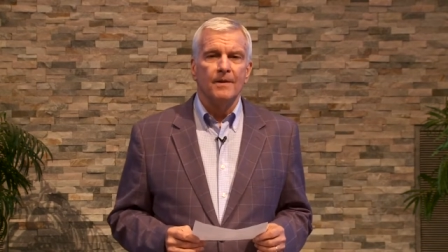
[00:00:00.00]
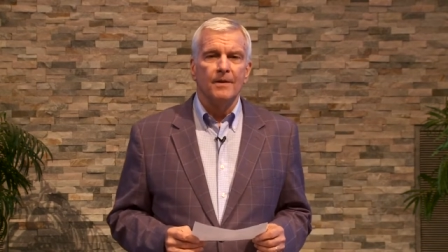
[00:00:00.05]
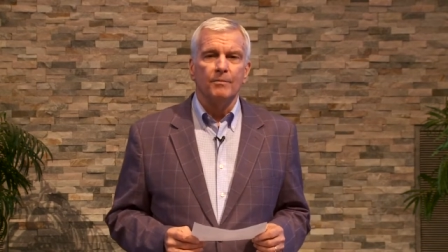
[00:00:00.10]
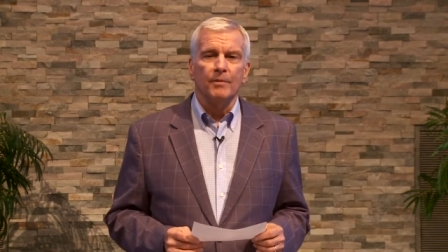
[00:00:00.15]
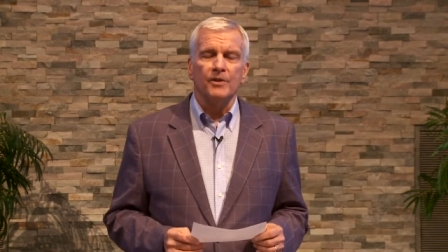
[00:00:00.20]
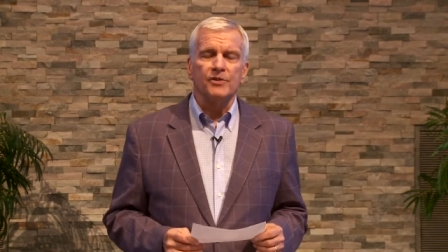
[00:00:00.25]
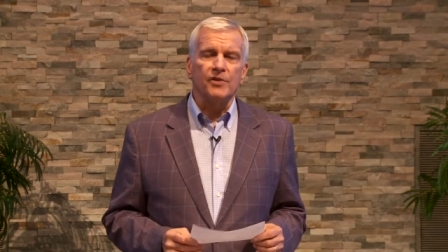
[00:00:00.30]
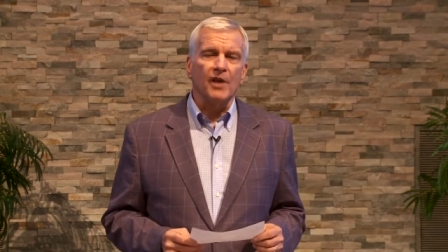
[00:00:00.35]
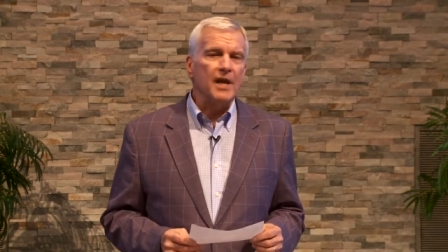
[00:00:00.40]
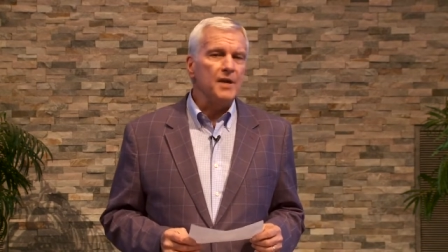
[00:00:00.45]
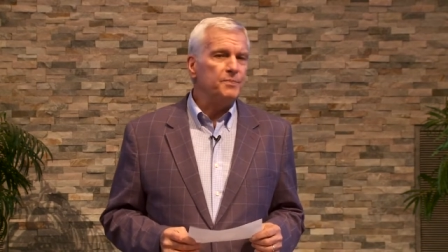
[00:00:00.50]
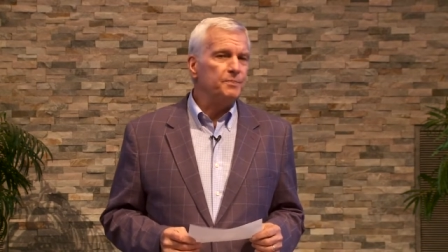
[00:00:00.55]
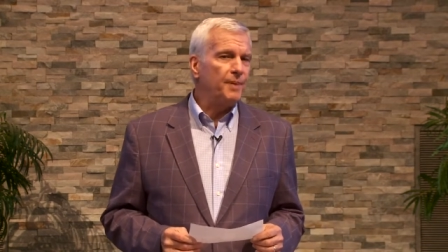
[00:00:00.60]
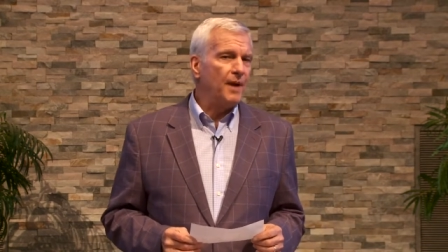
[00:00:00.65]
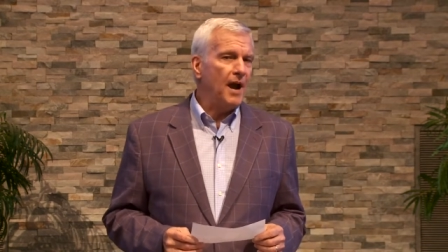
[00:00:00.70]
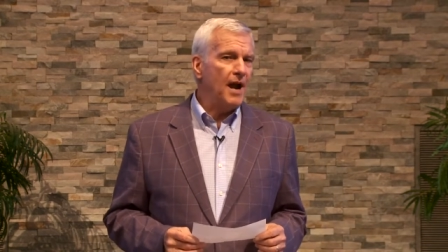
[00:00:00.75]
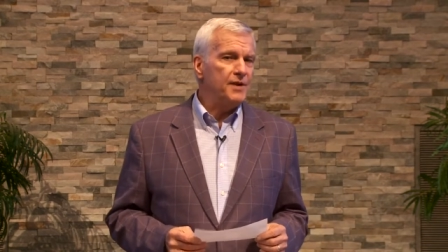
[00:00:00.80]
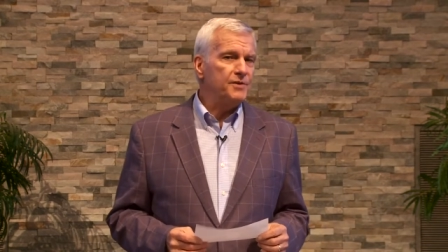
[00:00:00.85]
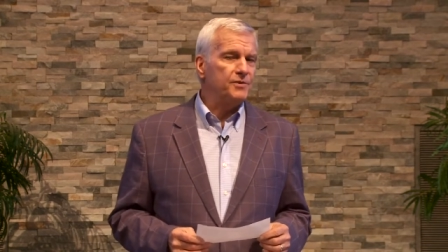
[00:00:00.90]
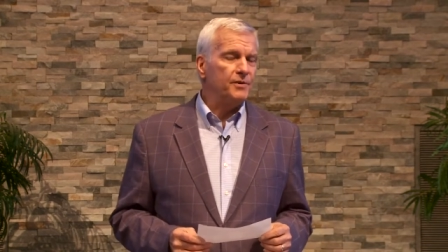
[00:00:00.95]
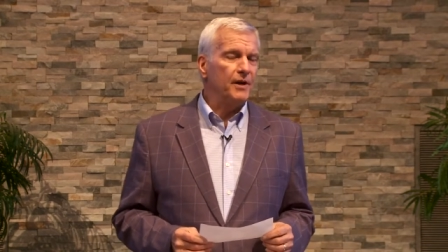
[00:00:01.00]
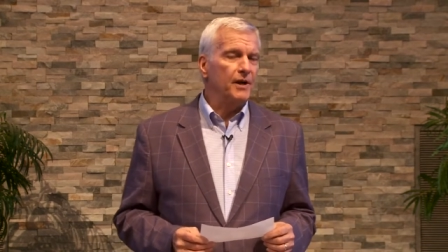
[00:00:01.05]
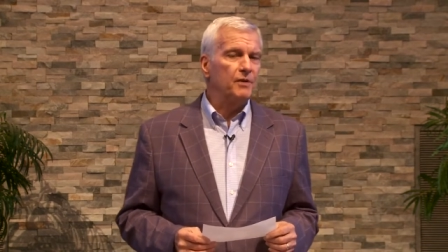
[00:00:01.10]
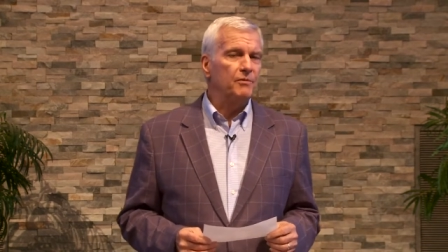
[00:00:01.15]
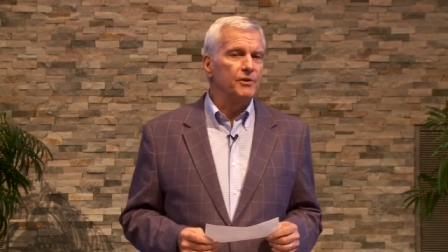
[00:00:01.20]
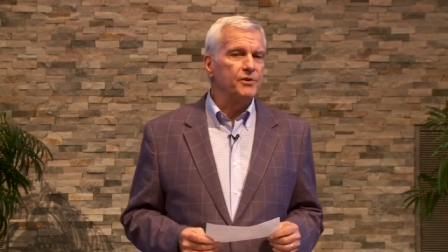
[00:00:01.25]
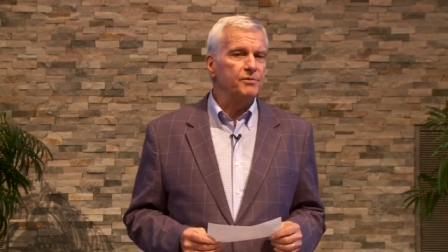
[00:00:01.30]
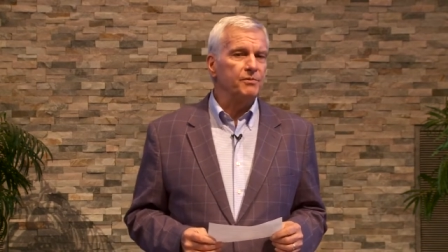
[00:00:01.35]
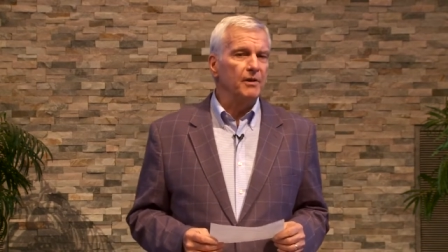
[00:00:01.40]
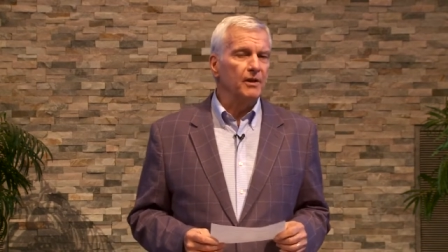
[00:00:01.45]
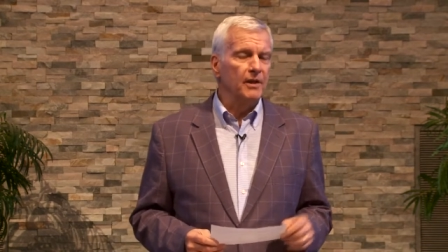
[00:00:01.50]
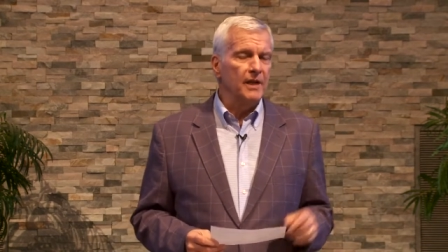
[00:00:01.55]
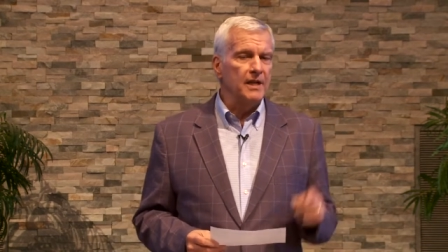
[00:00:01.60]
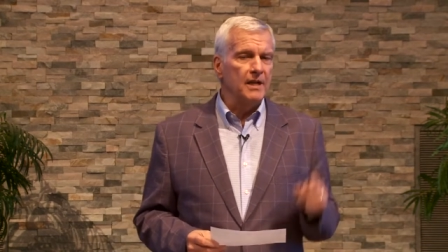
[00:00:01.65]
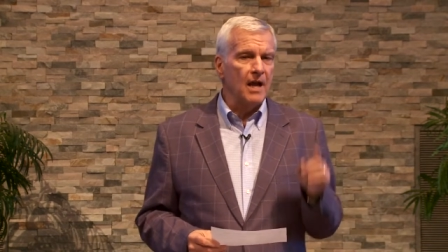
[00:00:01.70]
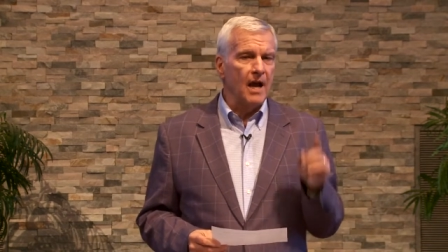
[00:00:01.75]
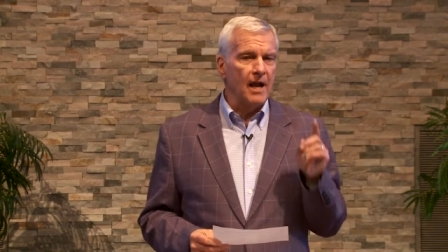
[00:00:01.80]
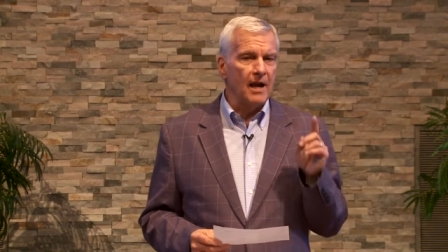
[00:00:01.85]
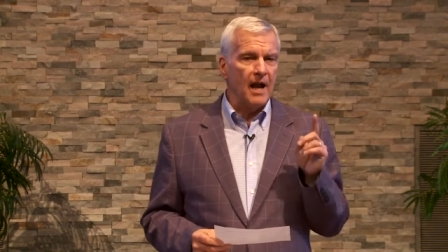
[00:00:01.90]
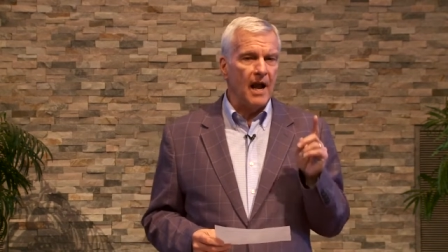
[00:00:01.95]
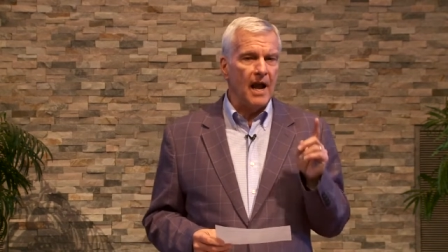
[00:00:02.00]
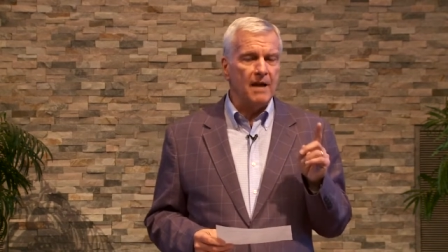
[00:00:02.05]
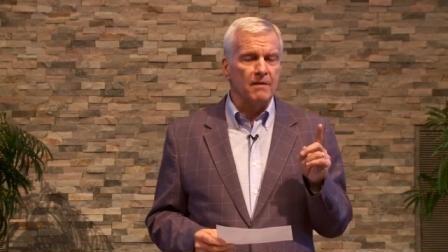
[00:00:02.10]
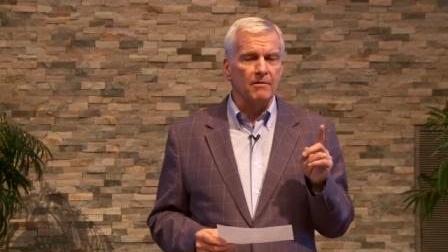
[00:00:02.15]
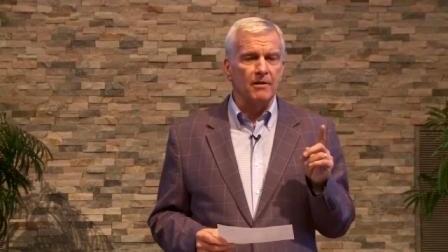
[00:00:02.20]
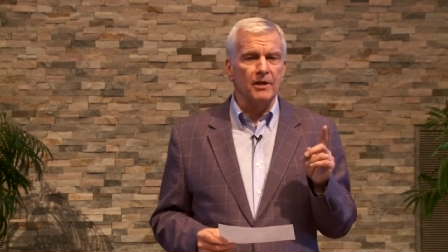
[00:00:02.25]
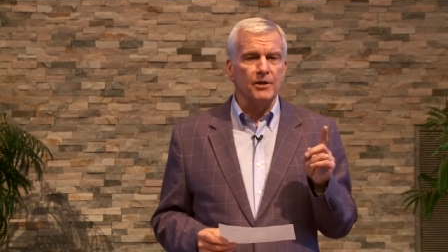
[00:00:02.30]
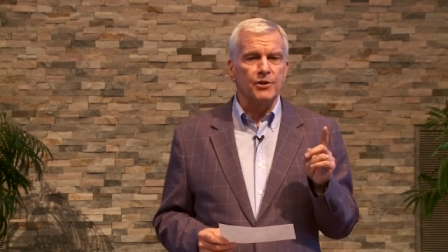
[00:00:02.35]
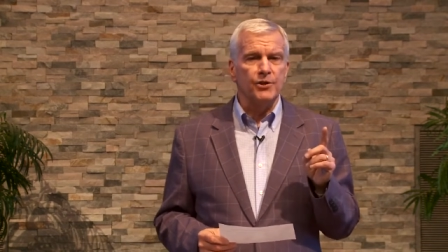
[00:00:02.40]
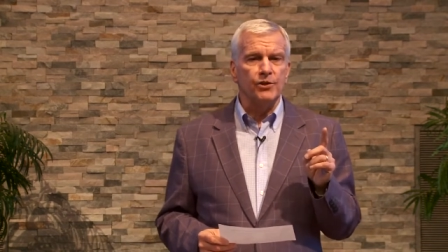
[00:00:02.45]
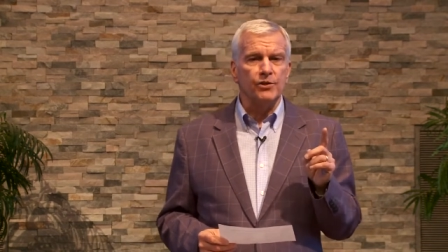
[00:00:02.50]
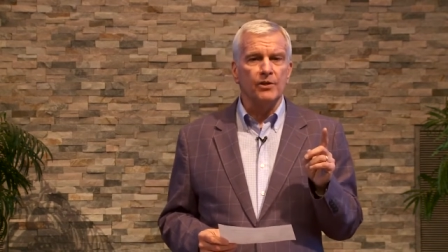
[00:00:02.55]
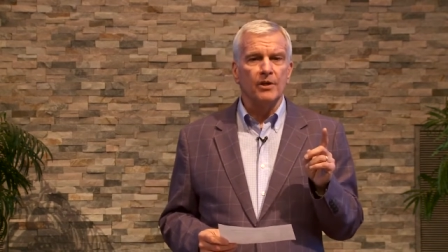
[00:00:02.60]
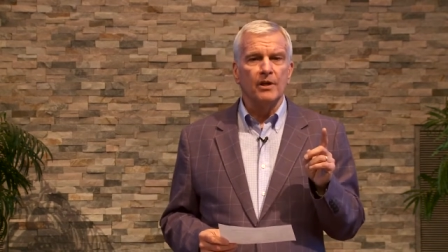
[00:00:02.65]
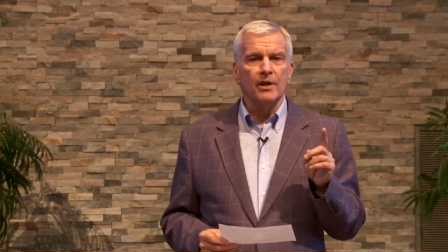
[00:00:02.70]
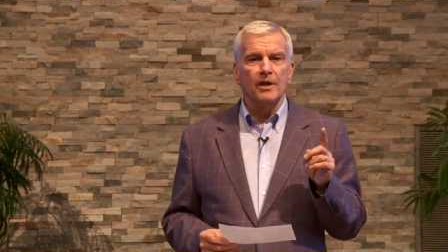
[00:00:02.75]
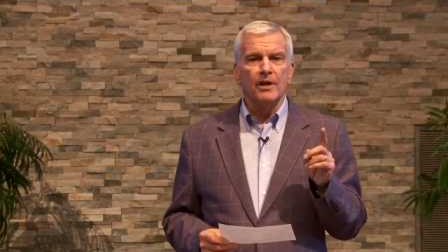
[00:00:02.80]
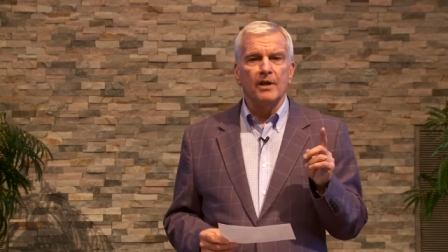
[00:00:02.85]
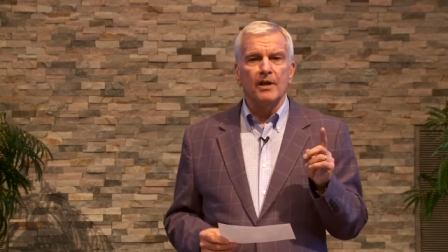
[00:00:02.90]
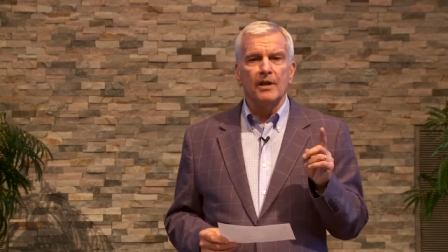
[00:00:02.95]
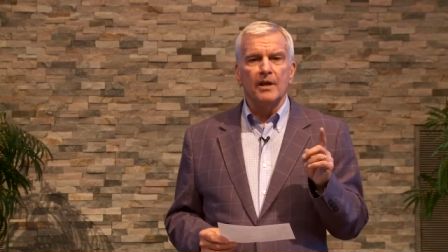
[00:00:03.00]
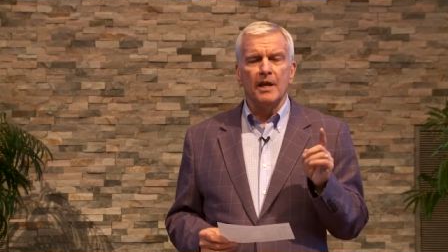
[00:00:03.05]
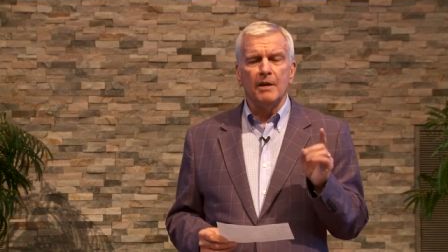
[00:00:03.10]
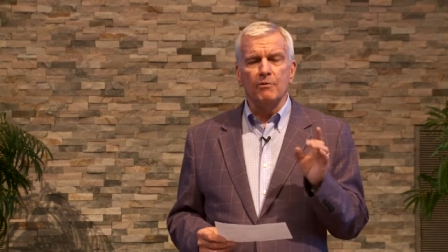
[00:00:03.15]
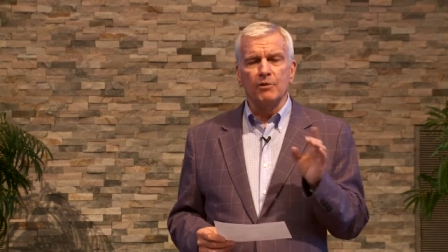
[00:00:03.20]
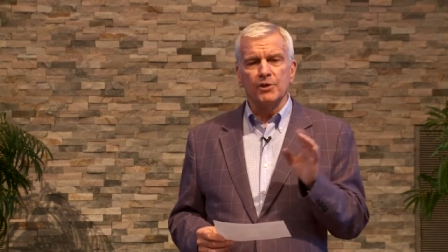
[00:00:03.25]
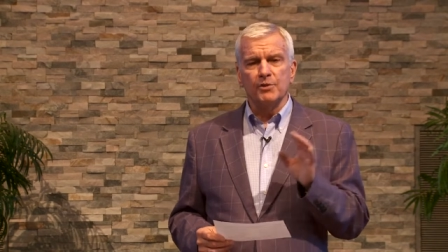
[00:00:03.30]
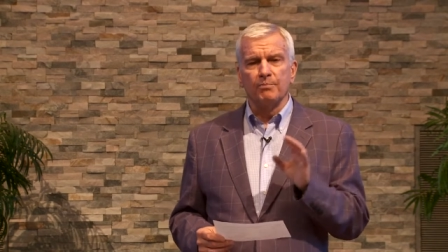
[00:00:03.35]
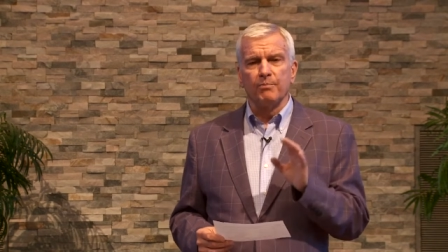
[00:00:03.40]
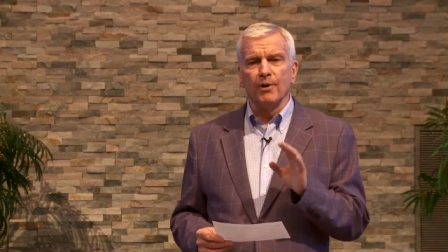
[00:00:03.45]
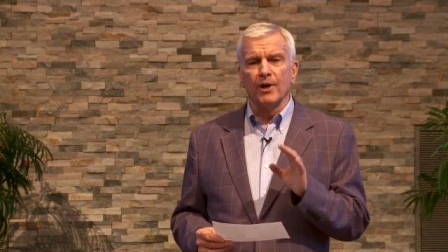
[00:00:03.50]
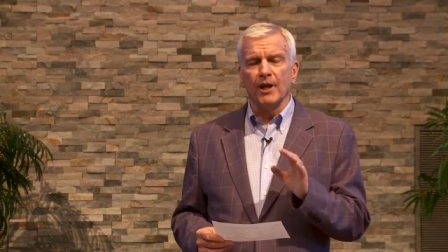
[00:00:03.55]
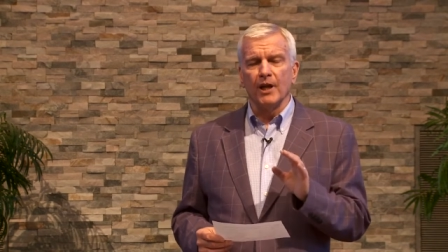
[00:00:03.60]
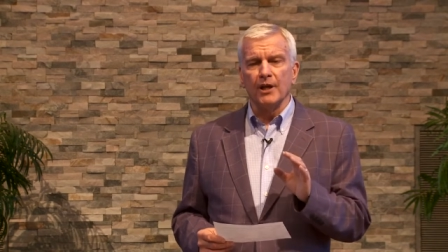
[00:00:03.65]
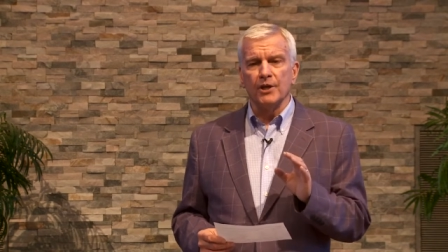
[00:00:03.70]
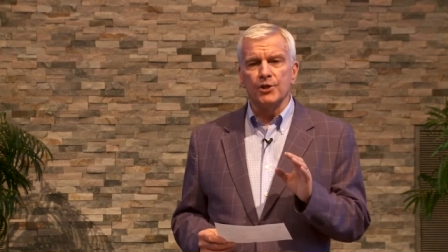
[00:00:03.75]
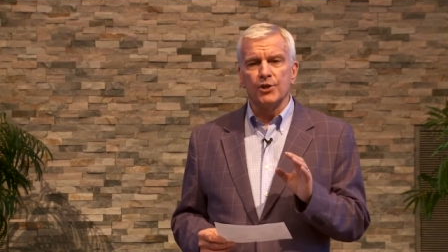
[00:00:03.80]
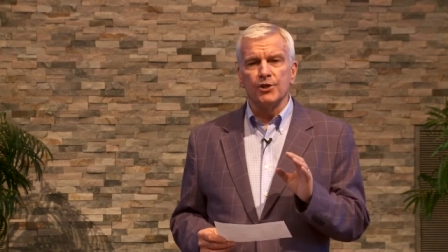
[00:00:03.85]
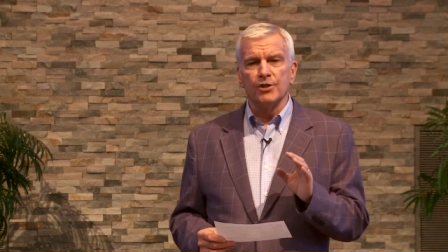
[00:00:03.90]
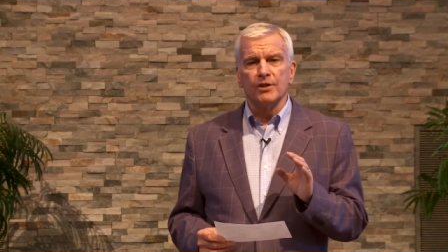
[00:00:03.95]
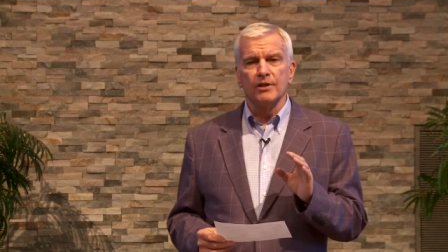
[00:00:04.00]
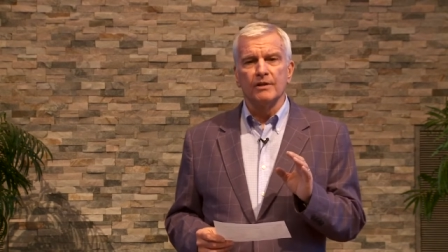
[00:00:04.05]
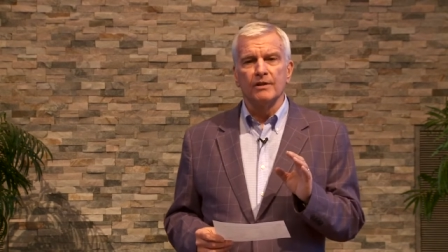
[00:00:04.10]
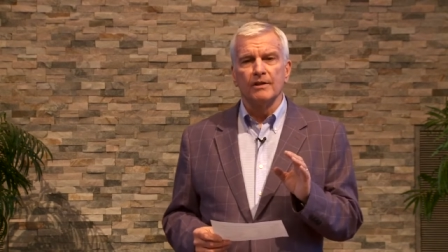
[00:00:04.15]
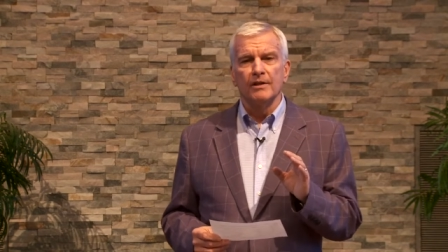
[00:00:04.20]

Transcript: but St. Patrick was really not Irish, he was British.